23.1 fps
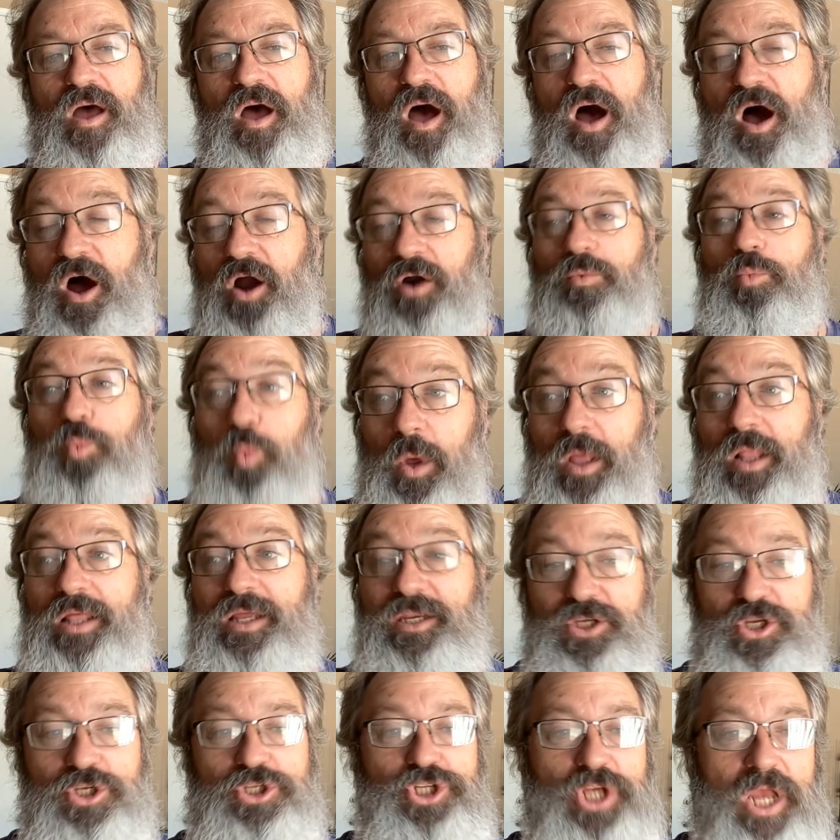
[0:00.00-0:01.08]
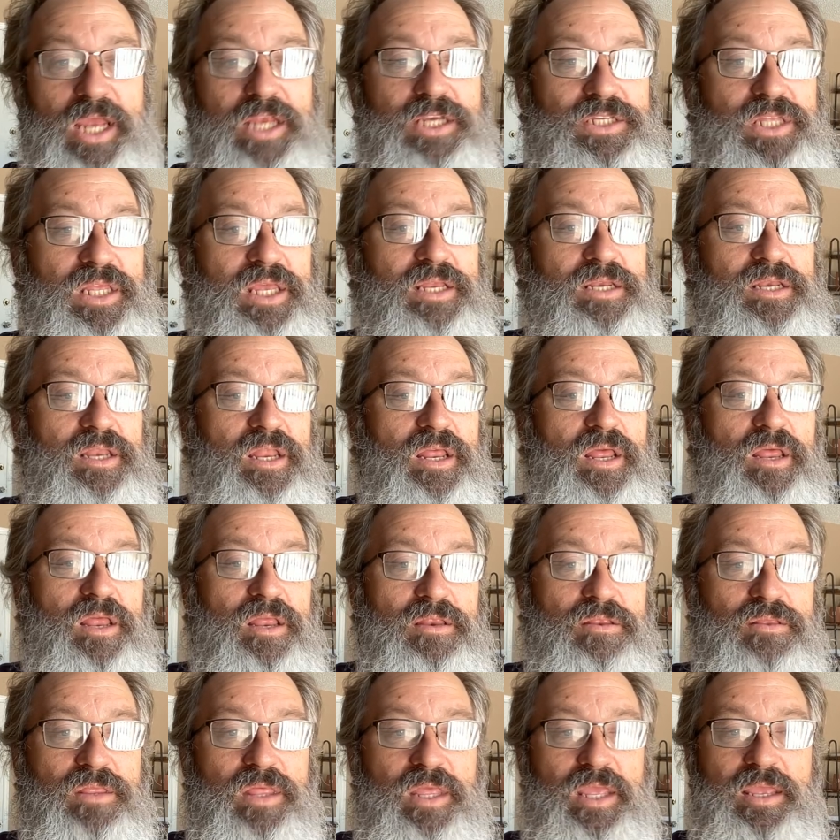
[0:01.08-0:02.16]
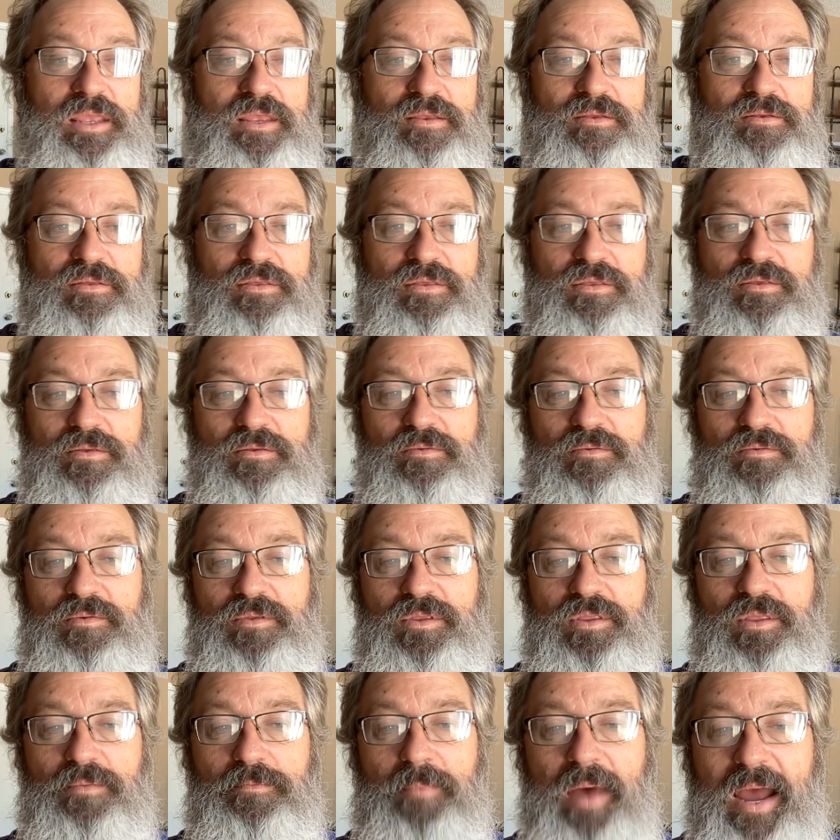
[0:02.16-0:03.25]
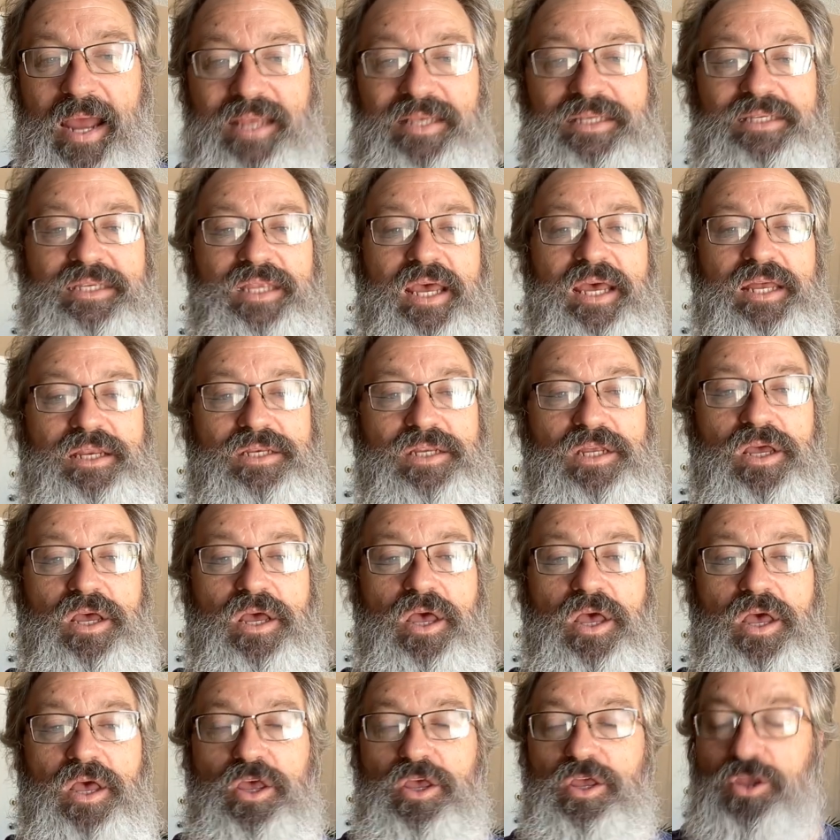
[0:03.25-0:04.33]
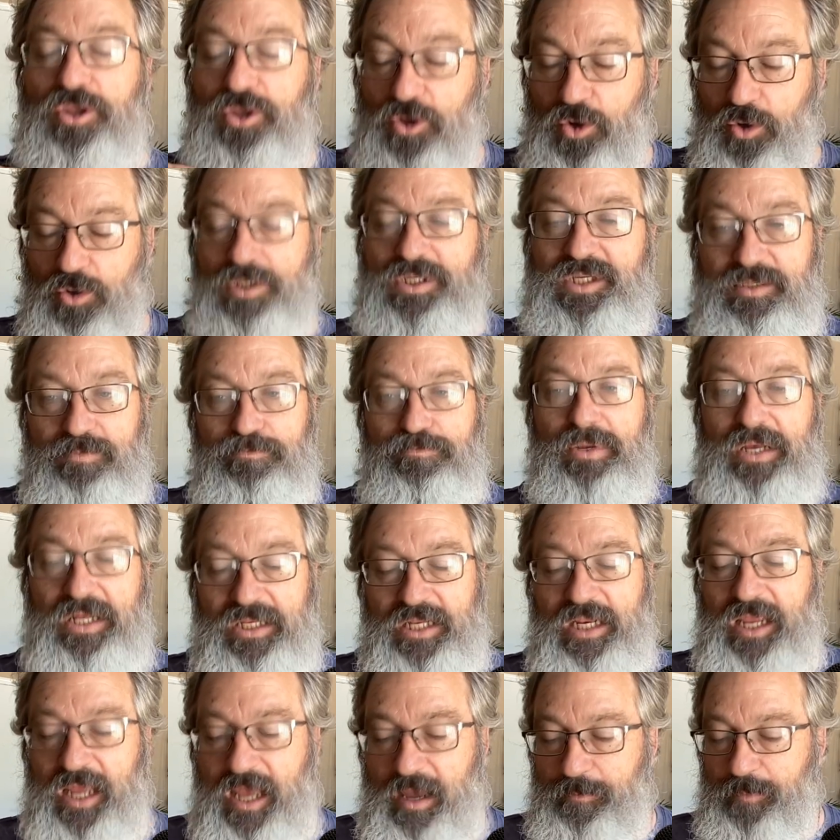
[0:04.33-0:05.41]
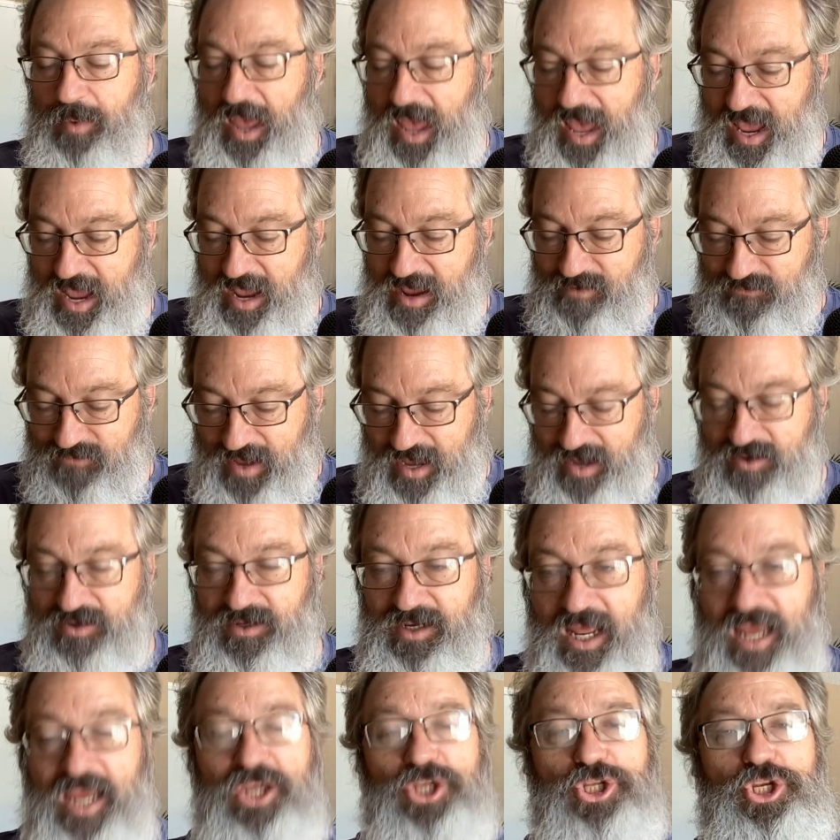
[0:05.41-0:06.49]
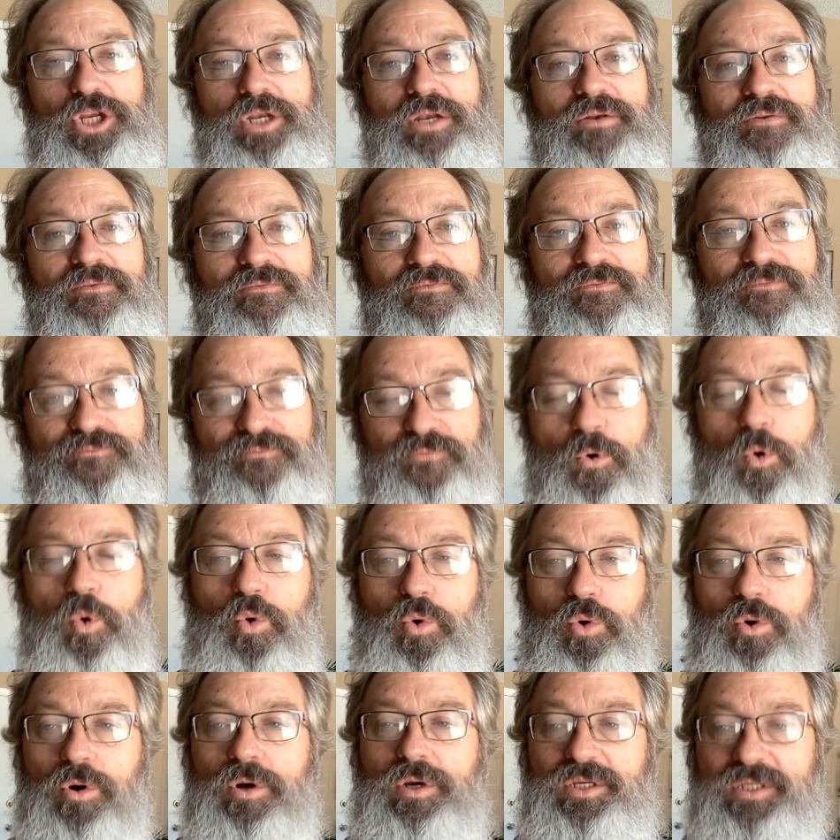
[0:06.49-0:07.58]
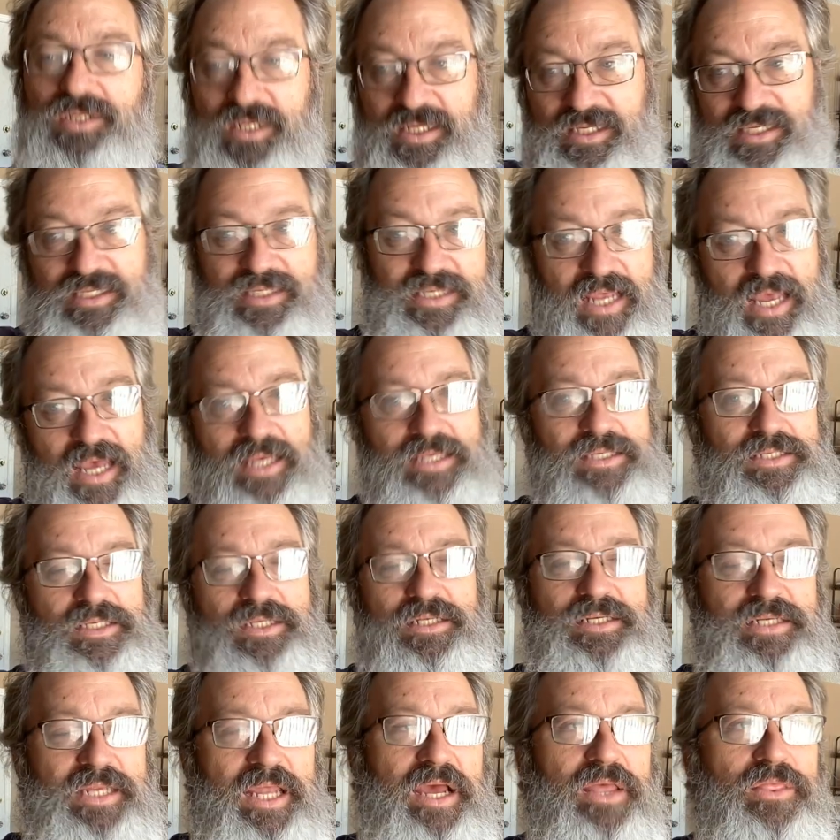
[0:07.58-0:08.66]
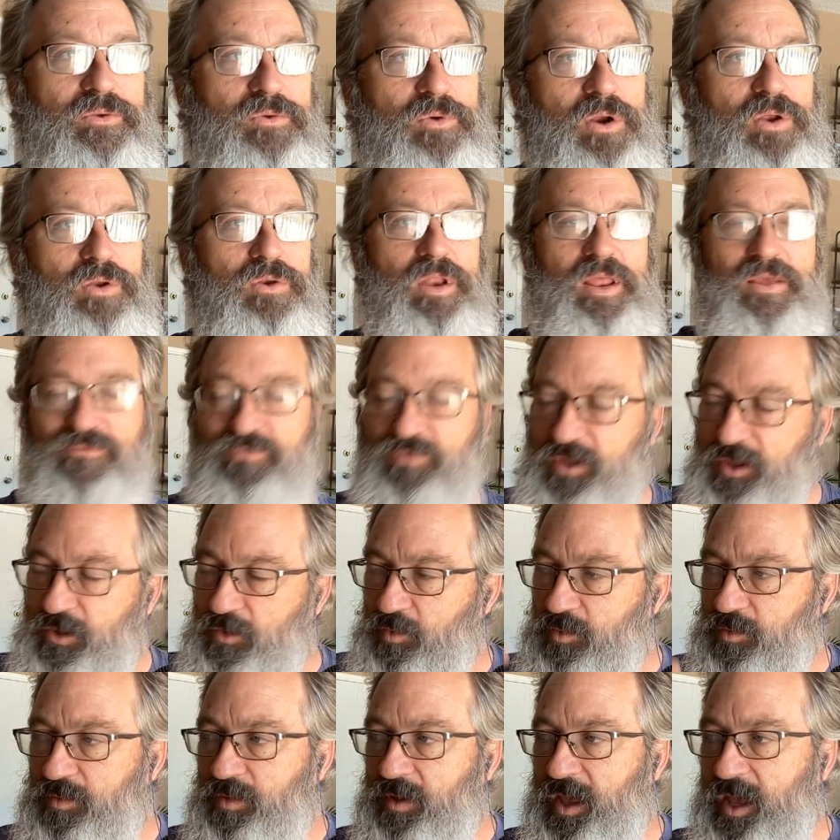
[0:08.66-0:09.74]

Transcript: are willing to change the the the mindset you're building up a foundation for success down the road if you